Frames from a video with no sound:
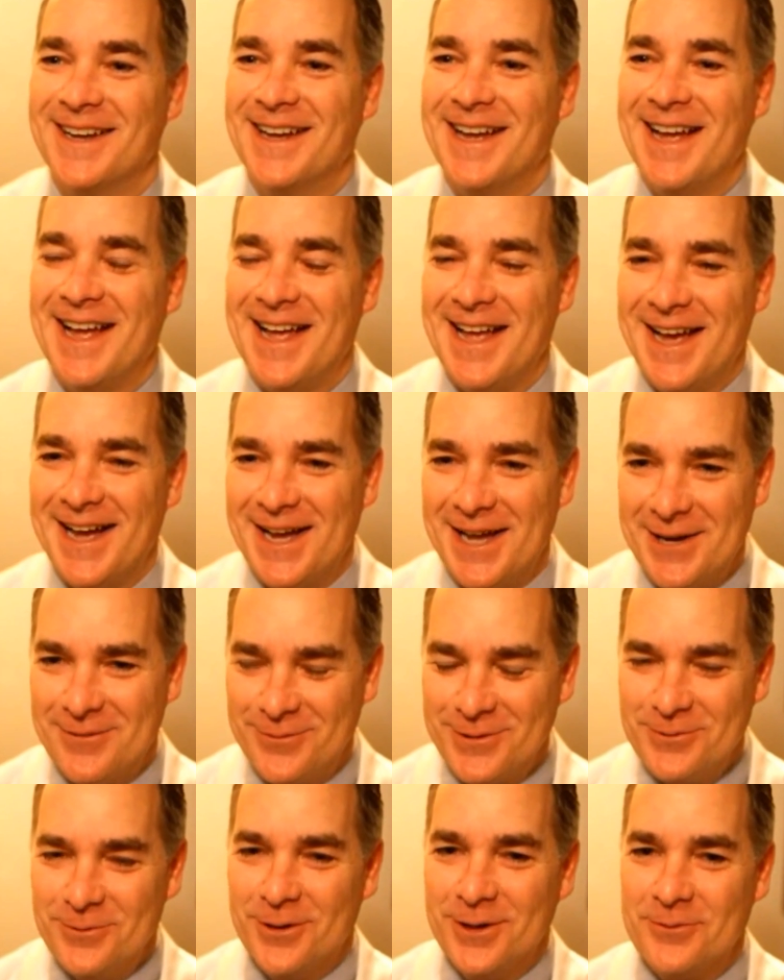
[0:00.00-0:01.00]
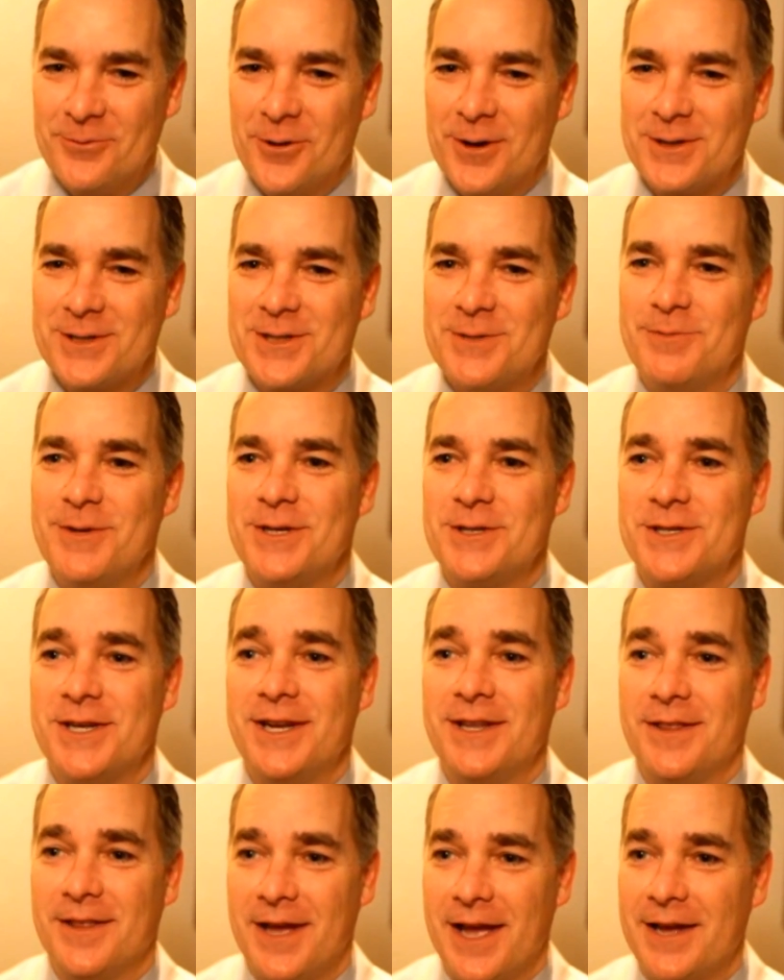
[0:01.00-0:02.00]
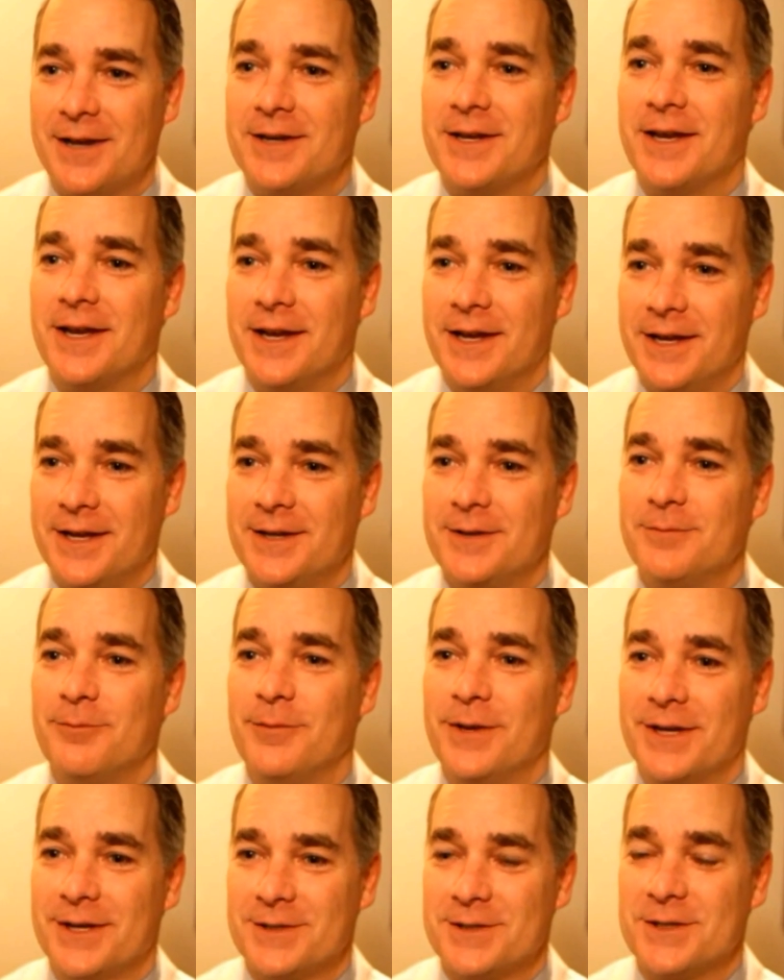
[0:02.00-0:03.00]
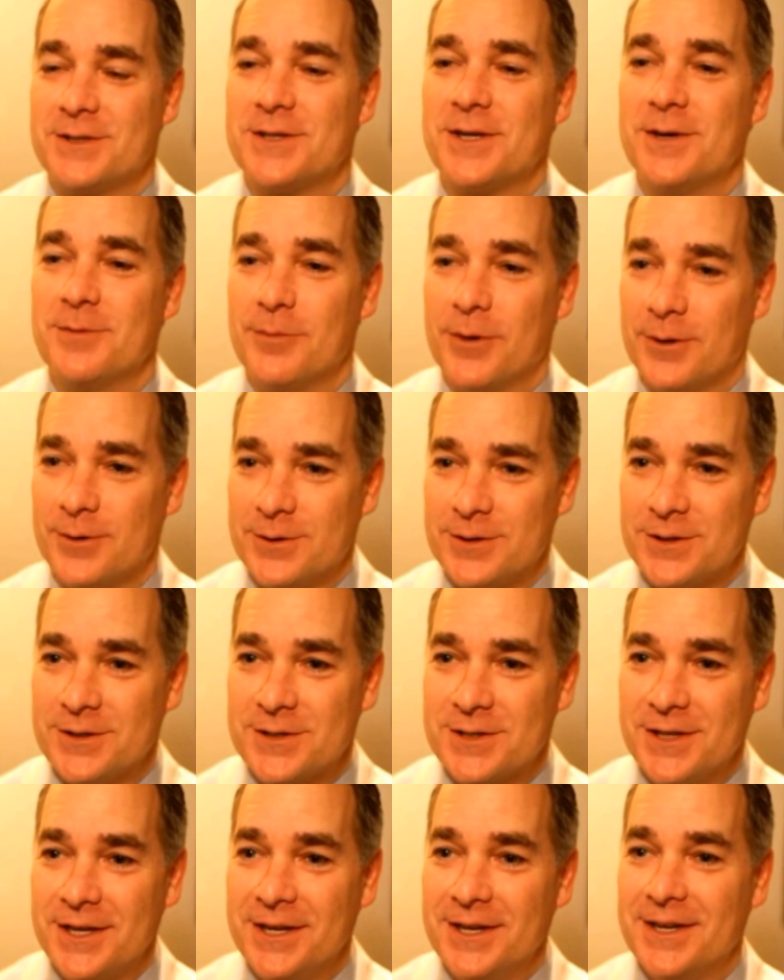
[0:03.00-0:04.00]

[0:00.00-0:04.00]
Everyone wants to be seen that day because it's an emergency.